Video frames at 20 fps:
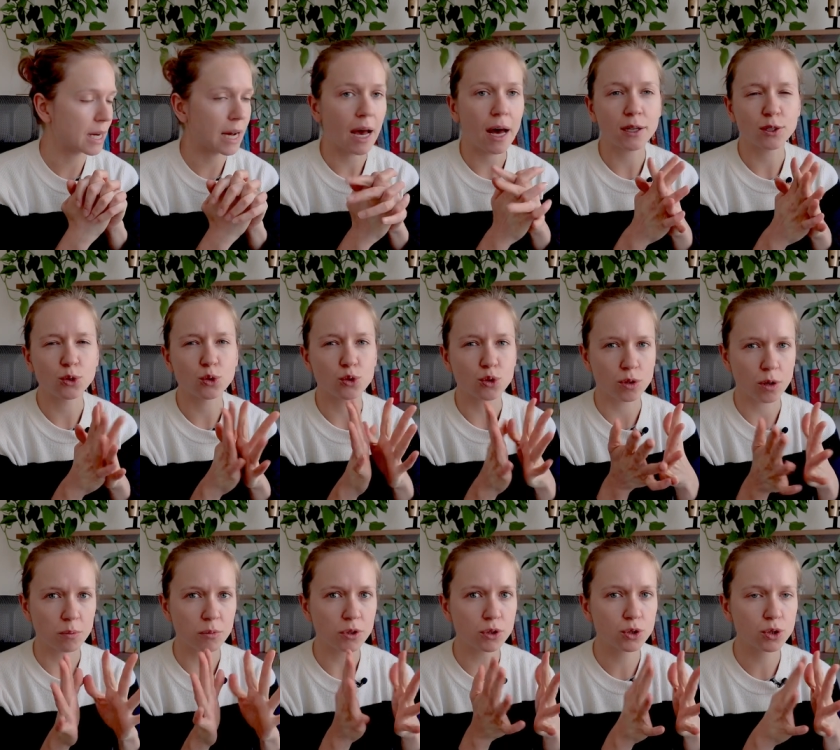I had to
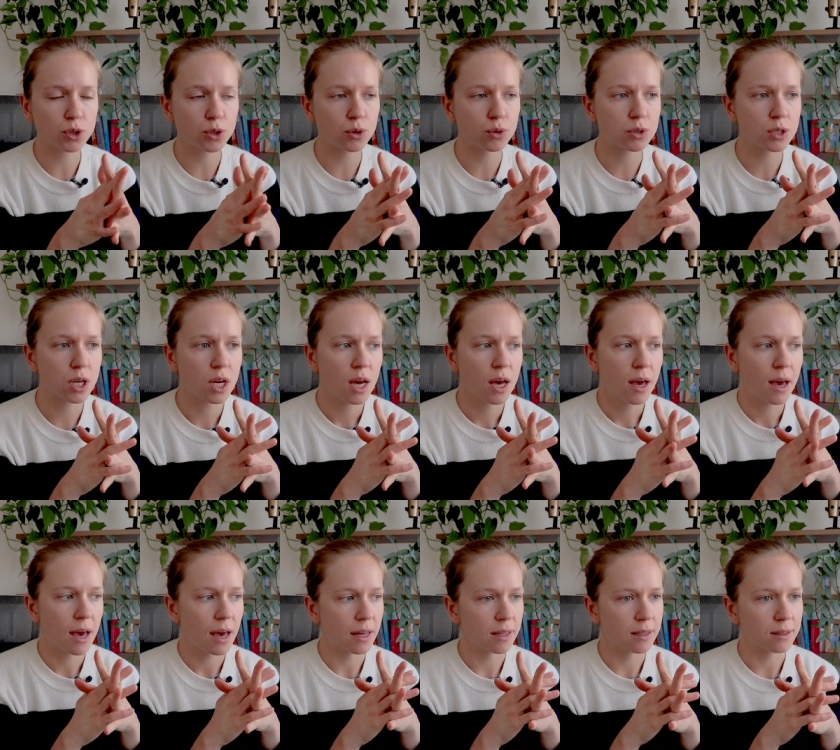troubleshoot,
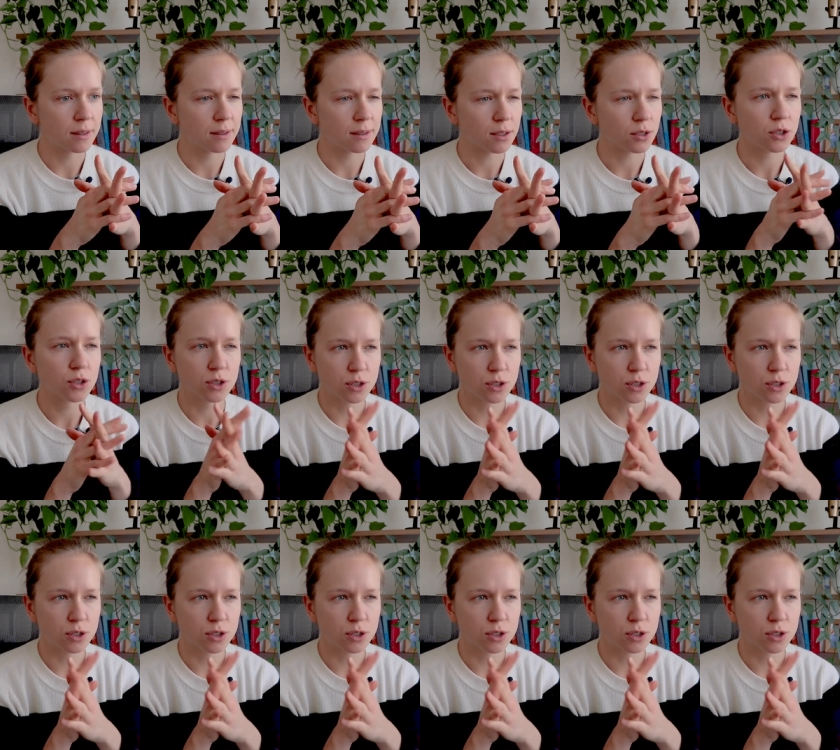and there's